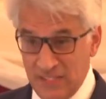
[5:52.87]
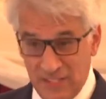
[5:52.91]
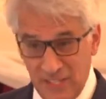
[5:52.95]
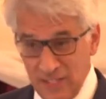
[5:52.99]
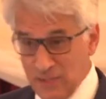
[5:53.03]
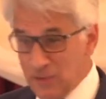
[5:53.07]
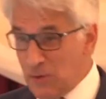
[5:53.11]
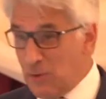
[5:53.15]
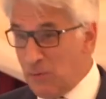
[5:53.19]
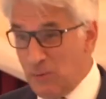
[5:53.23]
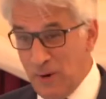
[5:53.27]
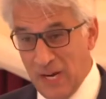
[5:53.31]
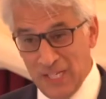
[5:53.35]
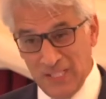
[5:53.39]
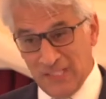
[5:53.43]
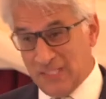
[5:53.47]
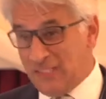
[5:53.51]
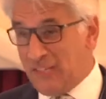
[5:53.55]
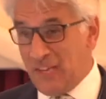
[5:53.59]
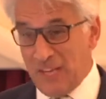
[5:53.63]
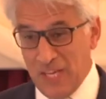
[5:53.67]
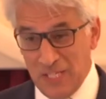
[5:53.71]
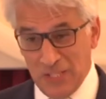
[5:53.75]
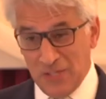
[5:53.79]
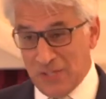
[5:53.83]
There's always
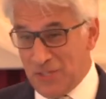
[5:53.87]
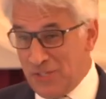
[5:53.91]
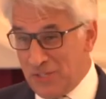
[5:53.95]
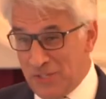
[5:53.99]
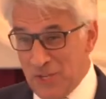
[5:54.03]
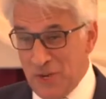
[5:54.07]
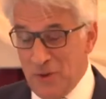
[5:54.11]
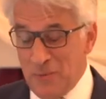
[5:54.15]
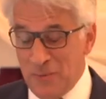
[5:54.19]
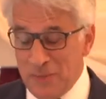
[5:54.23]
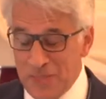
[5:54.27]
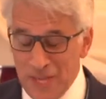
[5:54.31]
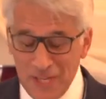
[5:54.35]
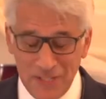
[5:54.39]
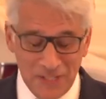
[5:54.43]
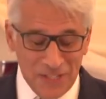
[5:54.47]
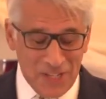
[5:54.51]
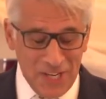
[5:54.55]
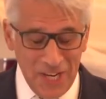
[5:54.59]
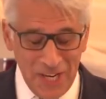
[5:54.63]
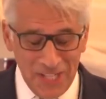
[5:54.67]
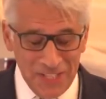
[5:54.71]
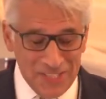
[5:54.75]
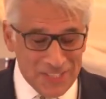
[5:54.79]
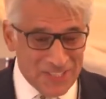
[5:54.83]
C's to do with
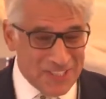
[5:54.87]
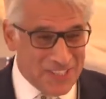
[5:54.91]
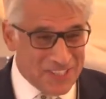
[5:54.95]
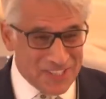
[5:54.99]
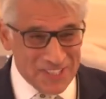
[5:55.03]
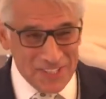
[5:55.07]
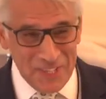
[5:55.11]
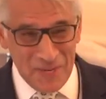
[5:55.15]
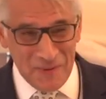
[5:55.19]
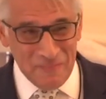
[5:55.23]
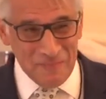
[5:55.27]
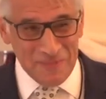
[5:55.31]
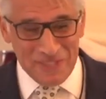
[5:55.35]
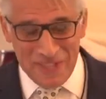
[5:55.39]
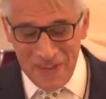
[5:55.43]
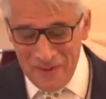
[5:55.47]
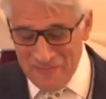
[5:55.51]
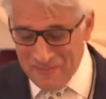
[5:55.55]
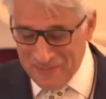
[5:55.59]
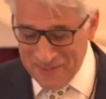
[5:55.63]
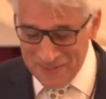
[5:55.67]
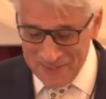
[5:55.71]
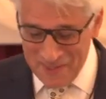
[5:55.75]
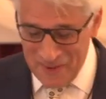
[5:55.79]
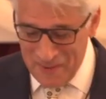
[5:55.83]
education, as Jim said,
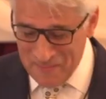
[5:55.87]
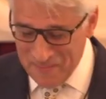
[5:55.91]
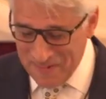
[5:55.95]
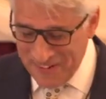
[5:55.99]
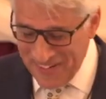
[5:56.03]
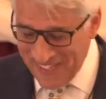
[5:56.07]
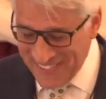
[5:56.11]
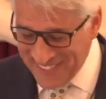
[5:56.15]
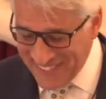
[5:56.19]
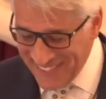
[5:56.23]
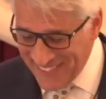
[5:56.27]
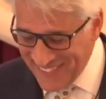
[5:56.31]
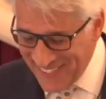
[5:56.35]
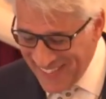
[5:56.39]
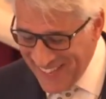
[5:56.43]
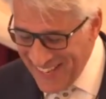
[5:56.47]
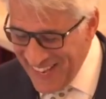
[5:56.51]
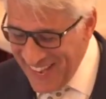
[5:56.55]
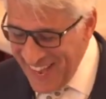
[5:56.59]
for some reason.